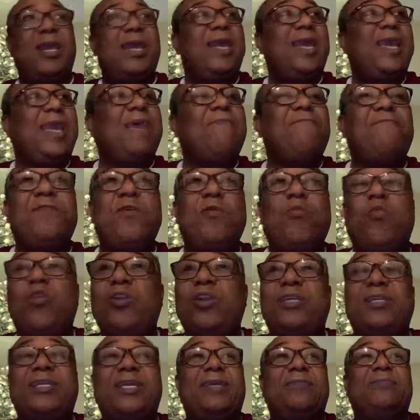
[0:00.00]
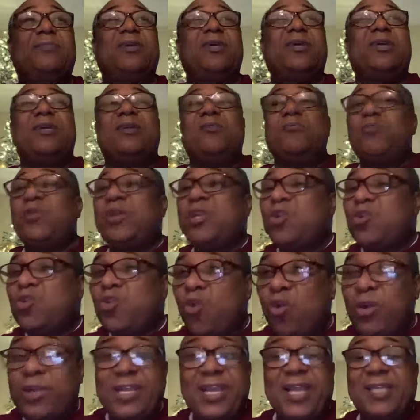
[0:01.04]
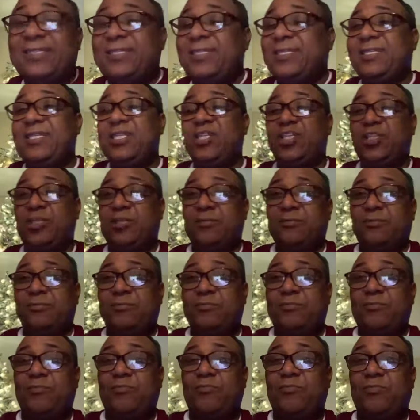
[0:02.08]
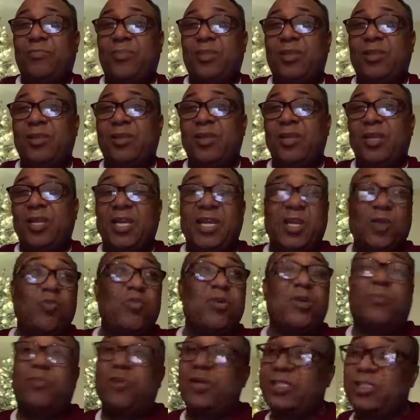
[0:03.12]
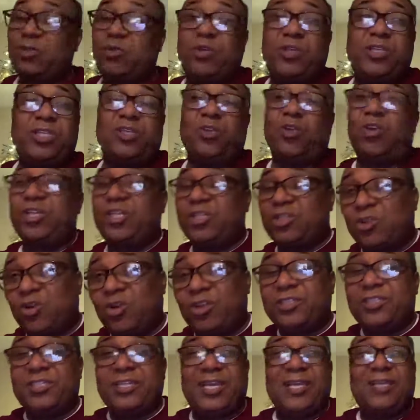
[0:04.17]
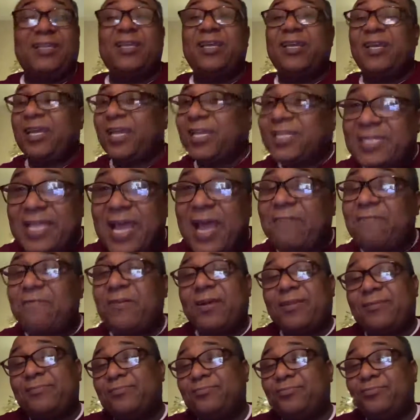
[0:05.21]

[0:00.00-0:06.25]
every one of them, we know they are sedition. The only person who endorse yet is Harvard.